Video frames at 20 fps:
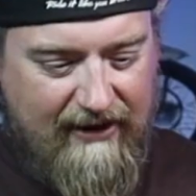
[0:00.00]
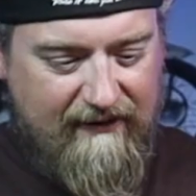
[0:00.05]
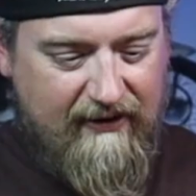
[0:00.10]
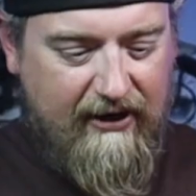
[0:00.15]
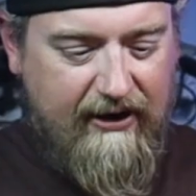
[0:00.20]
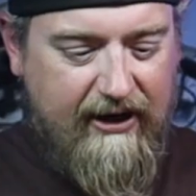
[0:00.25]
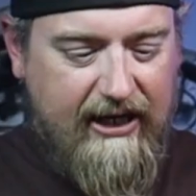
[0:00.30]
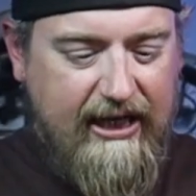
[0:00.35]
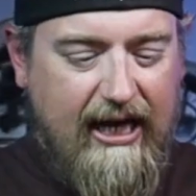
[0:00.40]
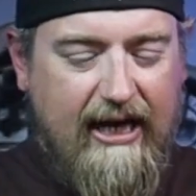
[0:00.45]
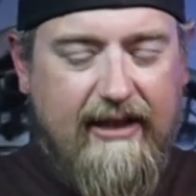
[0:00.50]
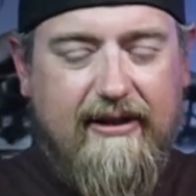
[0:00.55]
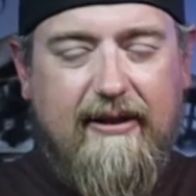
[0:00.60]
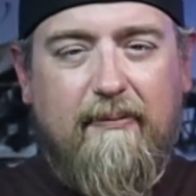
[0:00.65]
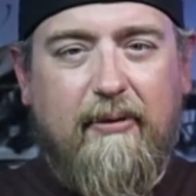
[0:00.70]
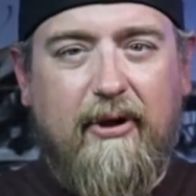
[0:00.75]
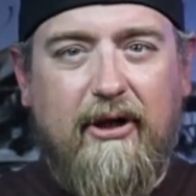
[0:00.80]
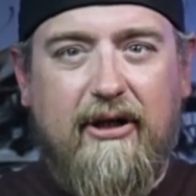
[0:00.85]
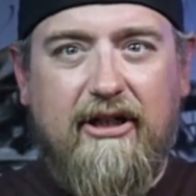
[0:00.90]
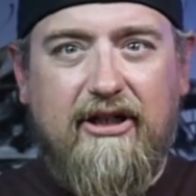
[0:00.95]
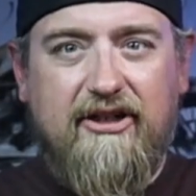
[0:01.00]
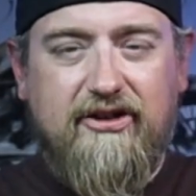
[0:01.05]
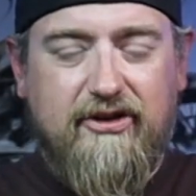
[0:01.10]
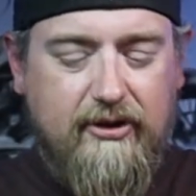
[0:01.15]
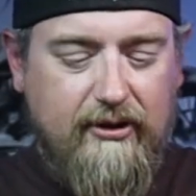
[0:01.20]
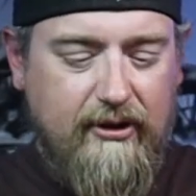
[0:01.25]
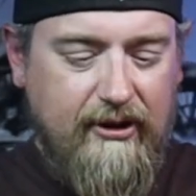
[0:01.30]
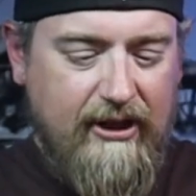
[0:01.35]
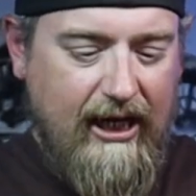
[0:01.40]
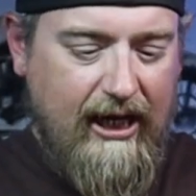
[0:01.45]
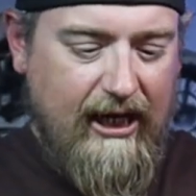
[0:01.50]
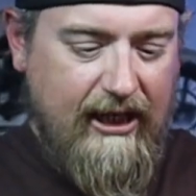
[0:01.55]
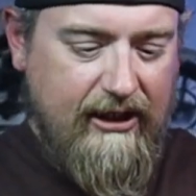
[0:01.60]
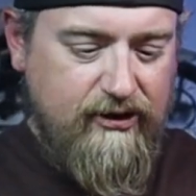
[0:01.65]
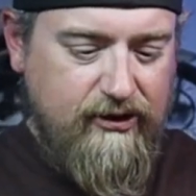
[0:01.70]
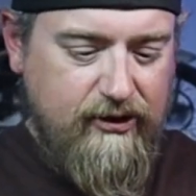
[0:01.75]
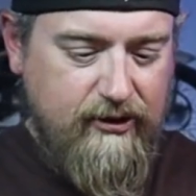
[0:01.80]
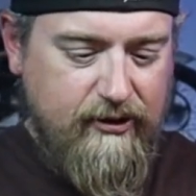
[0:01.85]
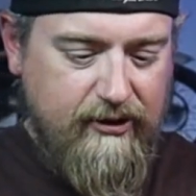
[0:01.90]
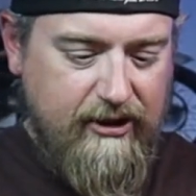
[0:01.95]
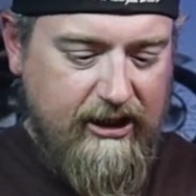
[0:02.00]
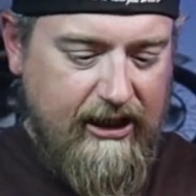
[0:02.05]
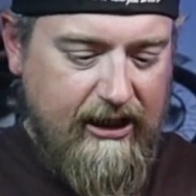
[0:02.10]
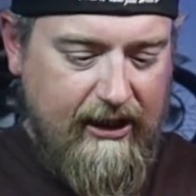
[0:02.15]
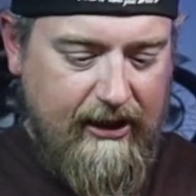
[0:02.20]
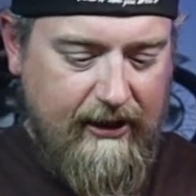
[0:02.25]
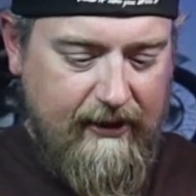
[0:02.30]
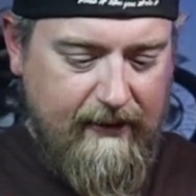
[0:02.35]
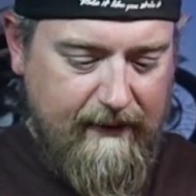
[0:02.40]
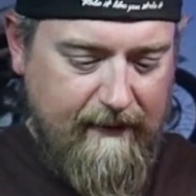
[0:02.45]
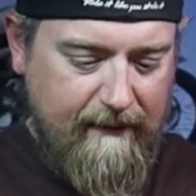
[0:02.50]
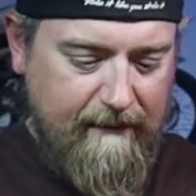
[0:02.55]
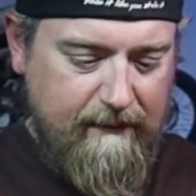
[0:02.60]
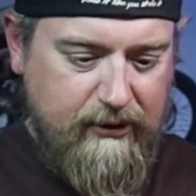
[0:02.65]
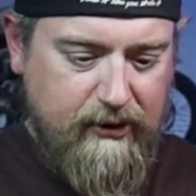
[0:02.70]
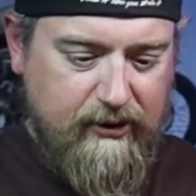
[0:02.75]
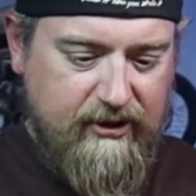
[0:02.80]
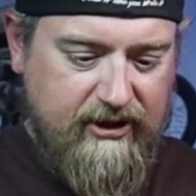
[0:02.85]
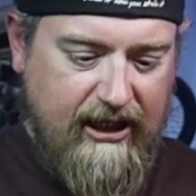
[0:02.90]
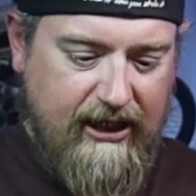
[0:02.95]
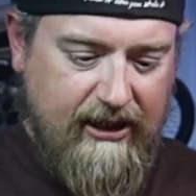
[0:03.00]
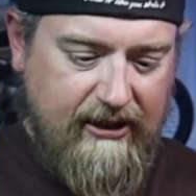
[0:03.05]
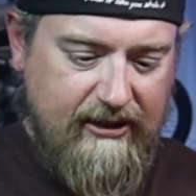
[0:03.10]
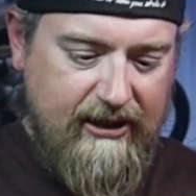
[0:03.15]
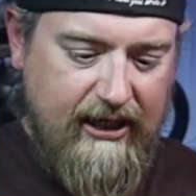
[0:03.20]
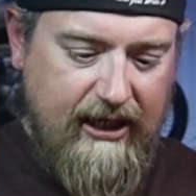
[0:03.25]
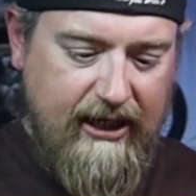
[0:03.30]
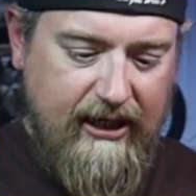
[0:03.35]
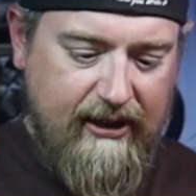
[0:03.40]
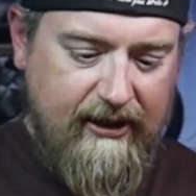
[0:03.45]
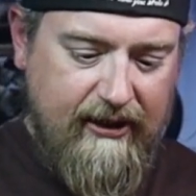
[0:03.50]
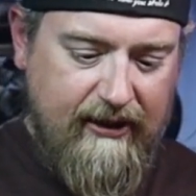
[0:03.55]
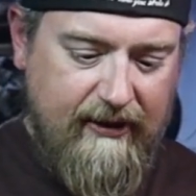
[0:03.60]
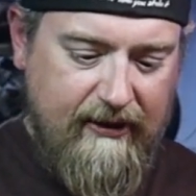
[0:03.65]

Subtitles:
I've already got the burner screwed on to the butane tank.